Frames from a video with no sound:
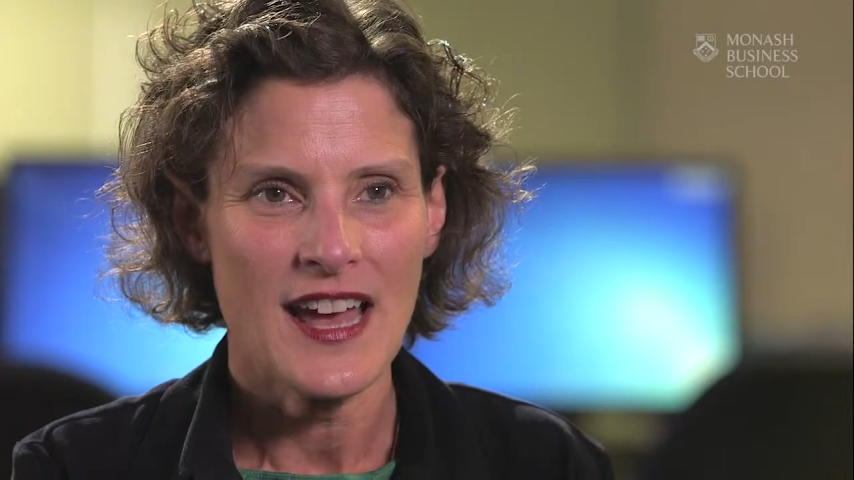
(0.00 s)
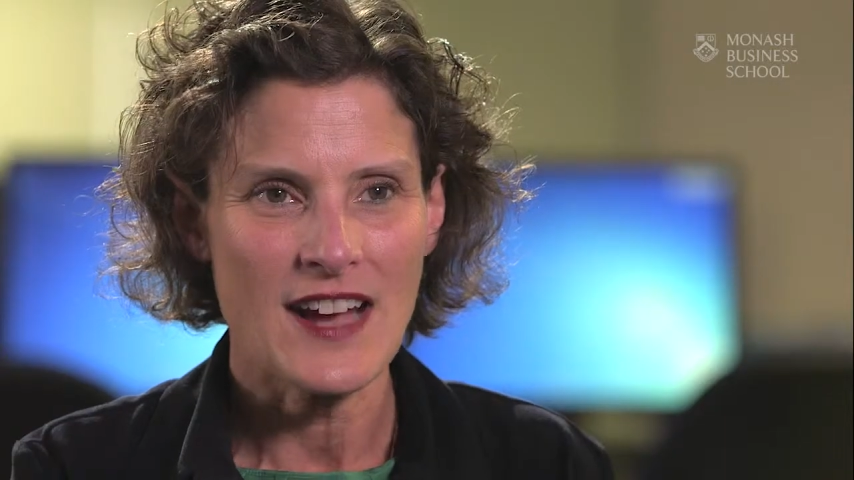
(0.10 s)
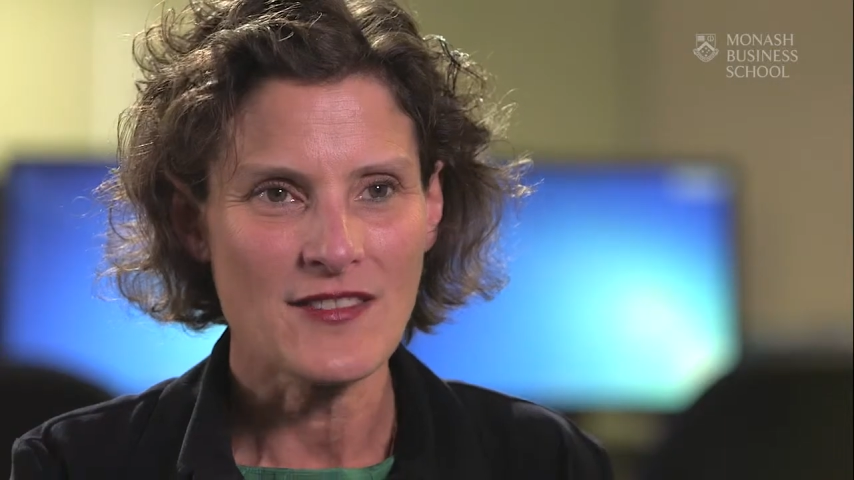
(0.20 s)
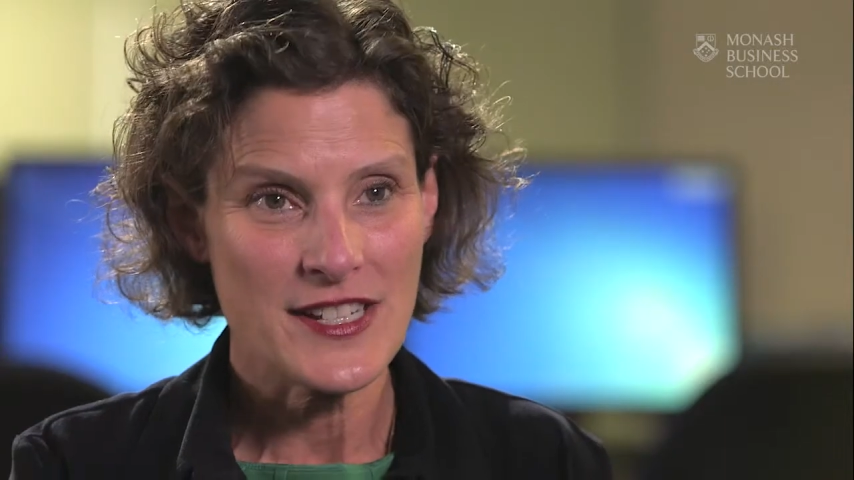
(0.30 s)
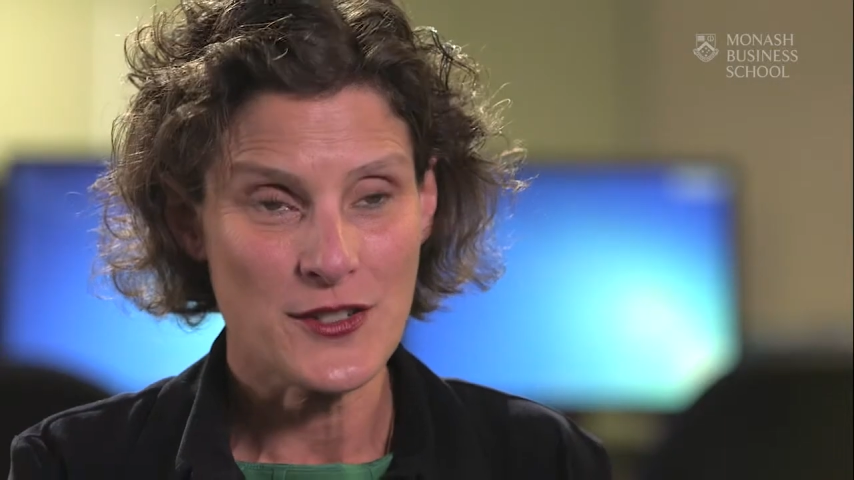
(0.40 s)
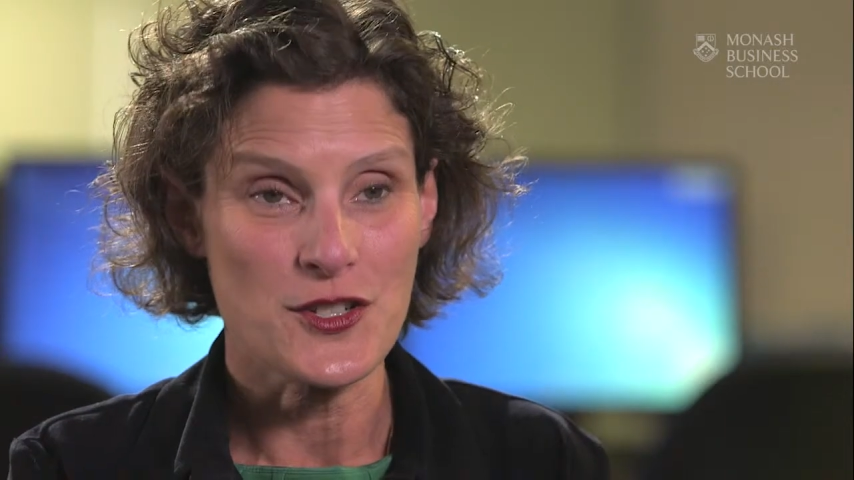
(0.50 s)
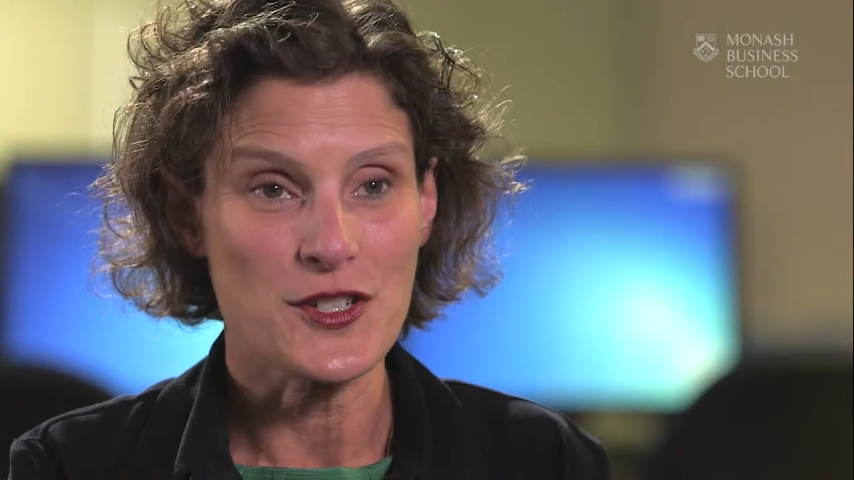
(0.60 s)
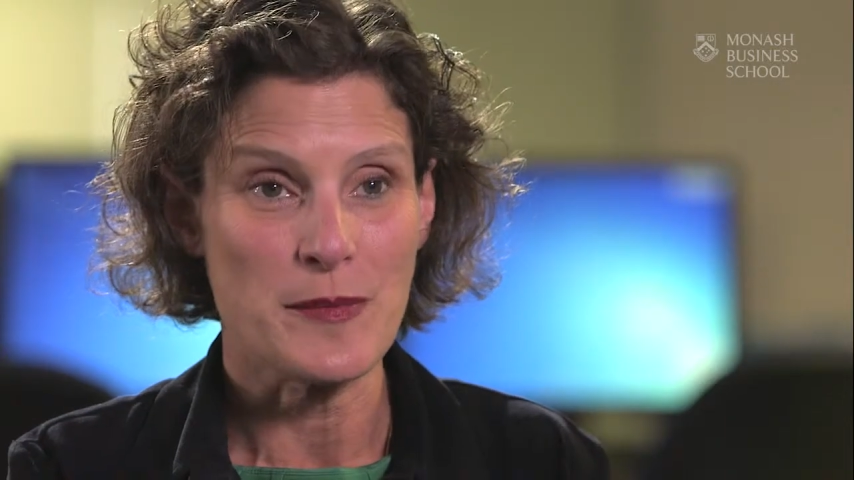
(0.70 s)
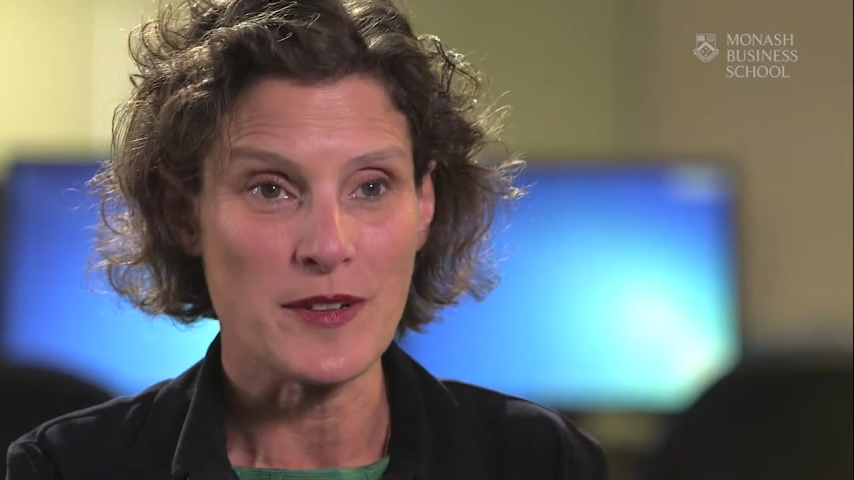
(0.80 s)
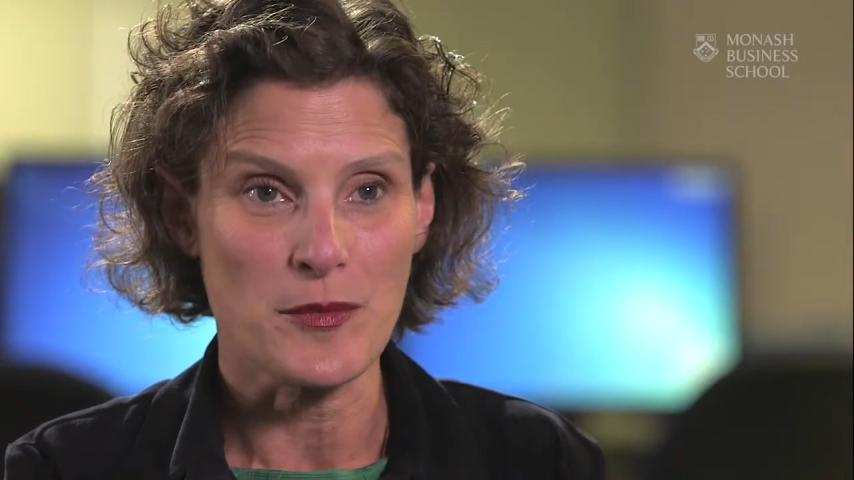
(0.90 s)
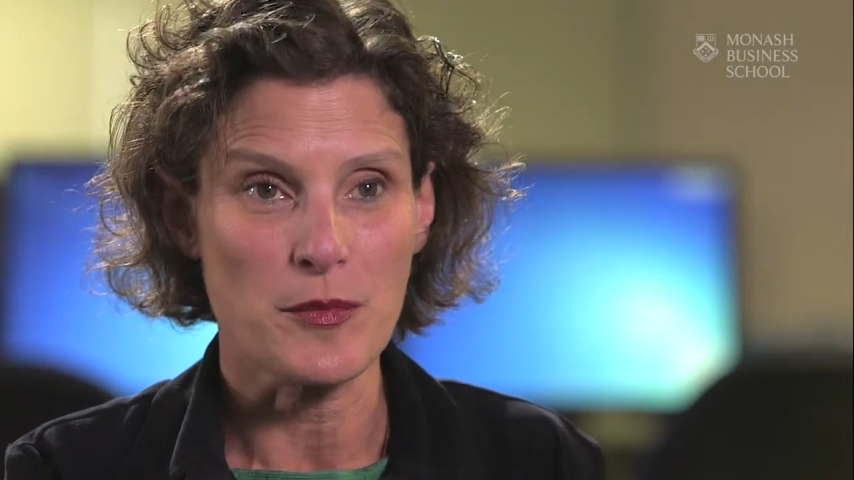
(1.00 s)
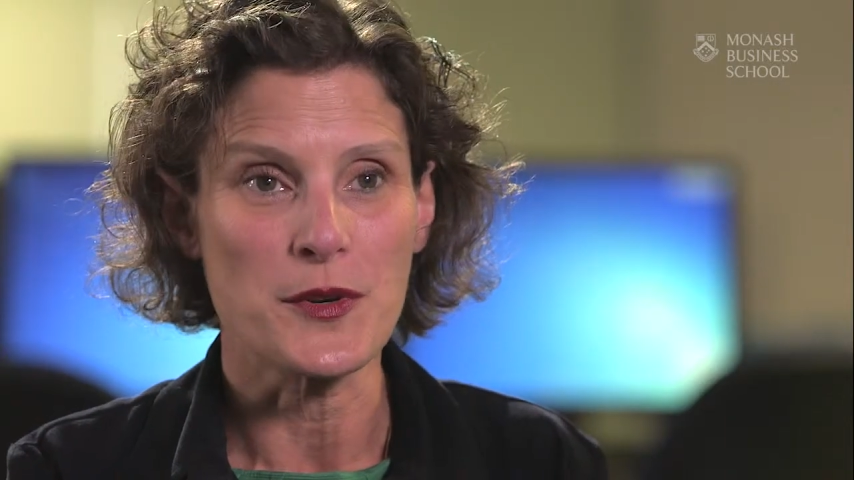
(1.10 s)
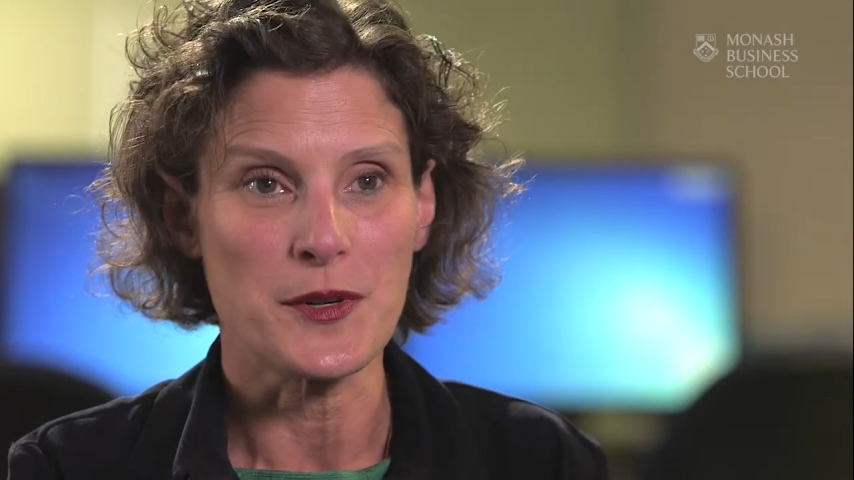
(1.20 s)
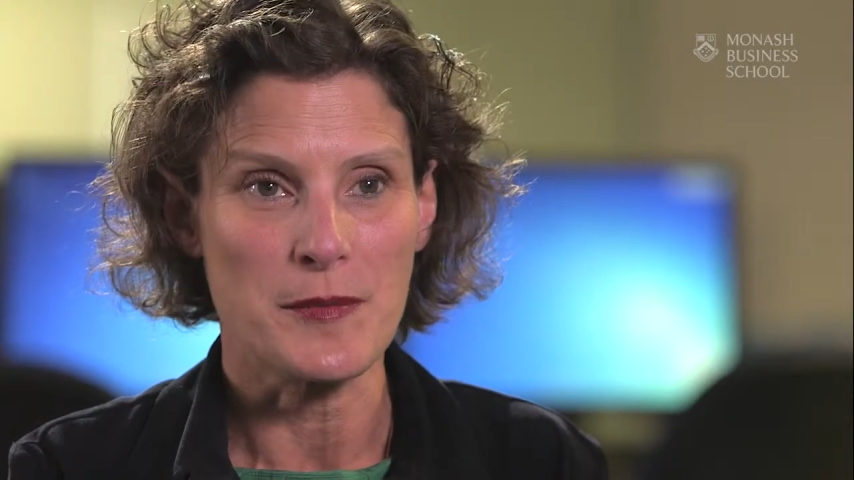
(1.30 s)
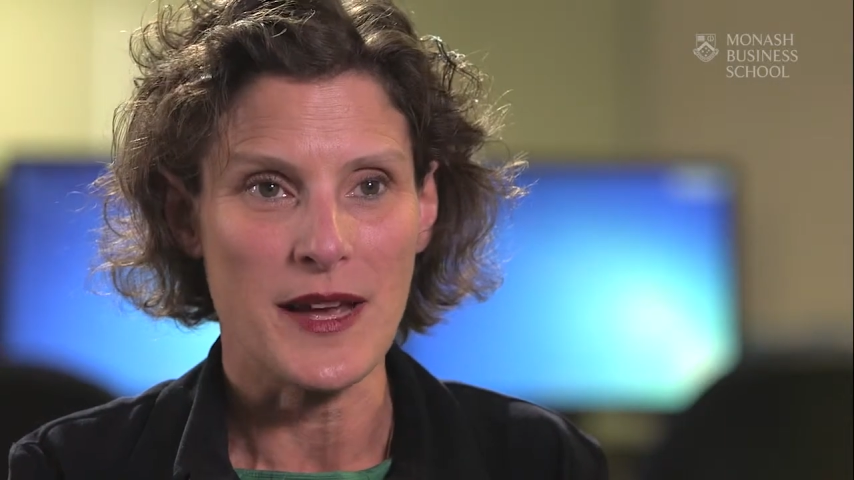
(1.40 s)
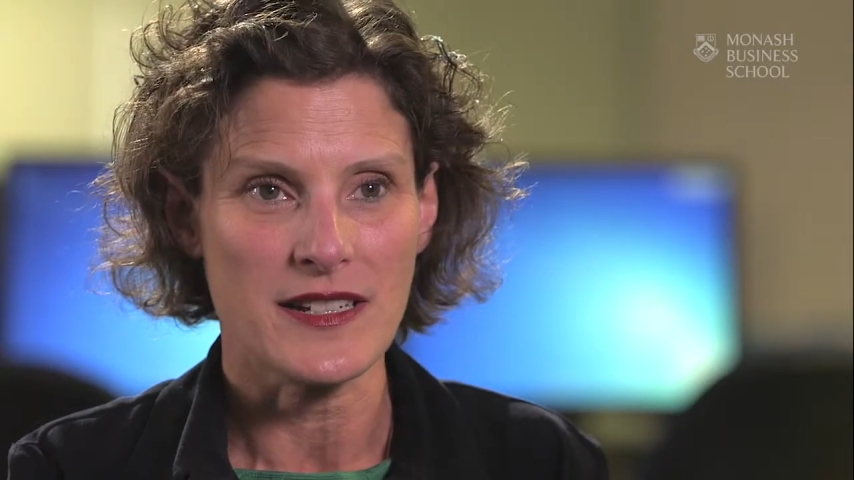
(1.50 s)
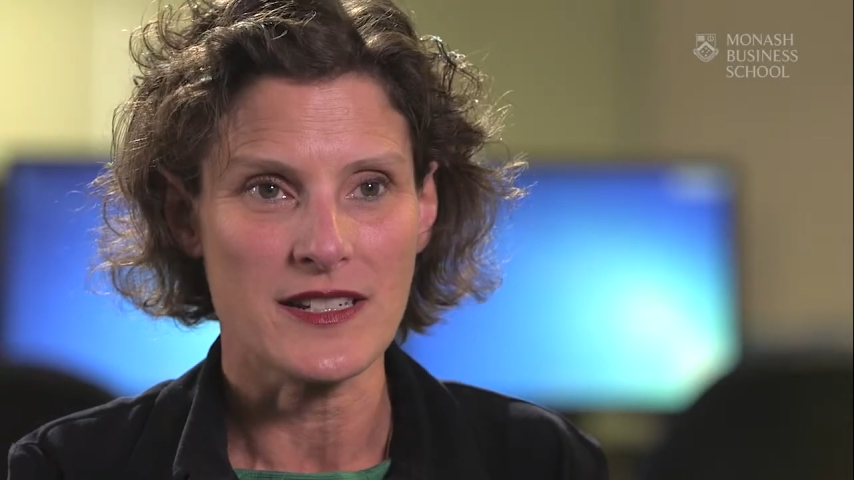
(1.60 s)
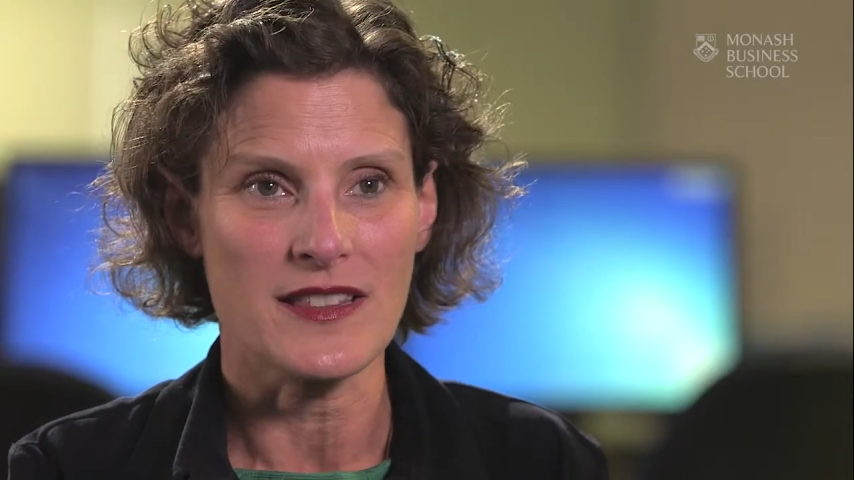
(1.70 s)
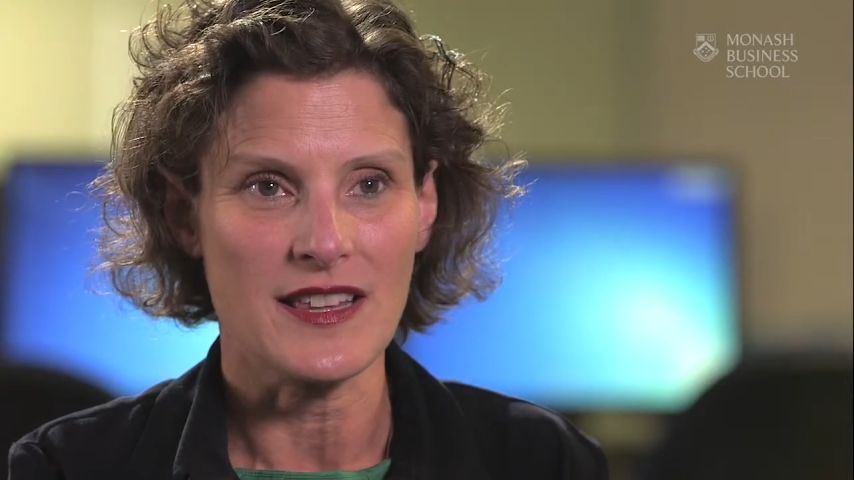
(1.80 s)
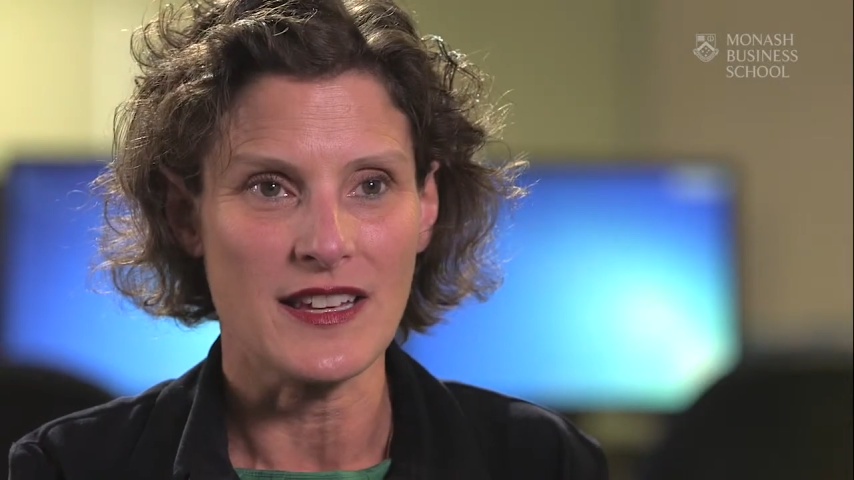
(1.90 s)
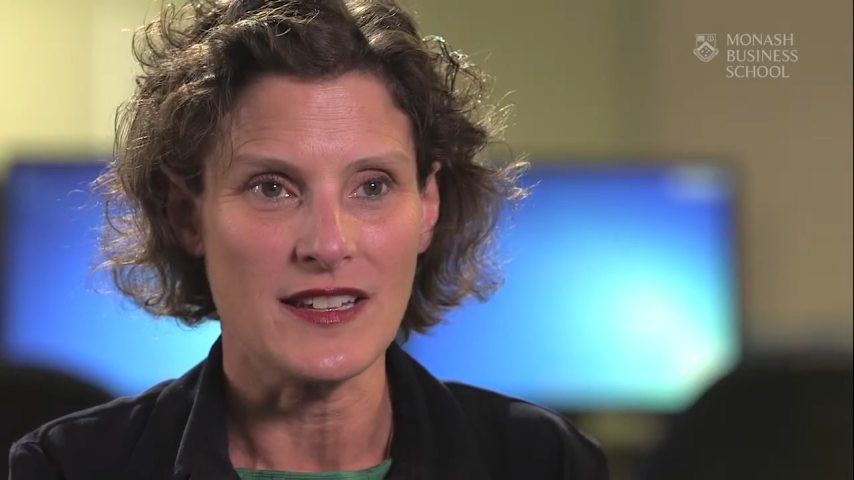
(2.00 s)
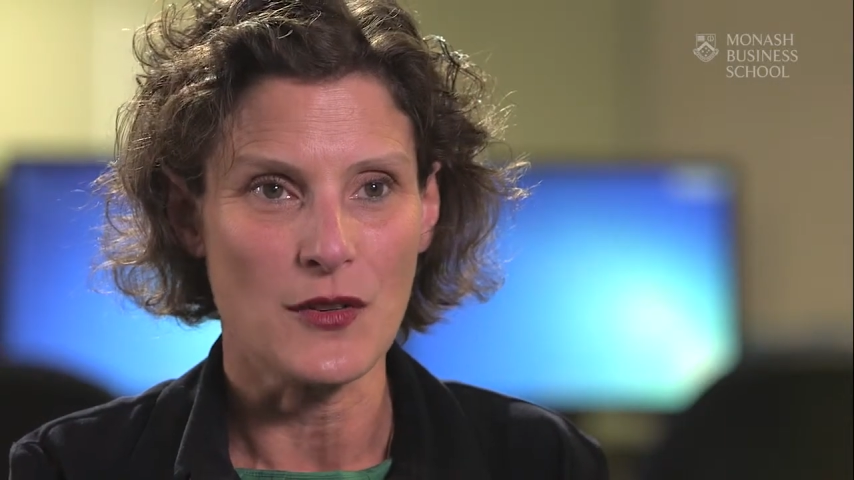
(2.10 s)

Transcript: Our research has been reported back to the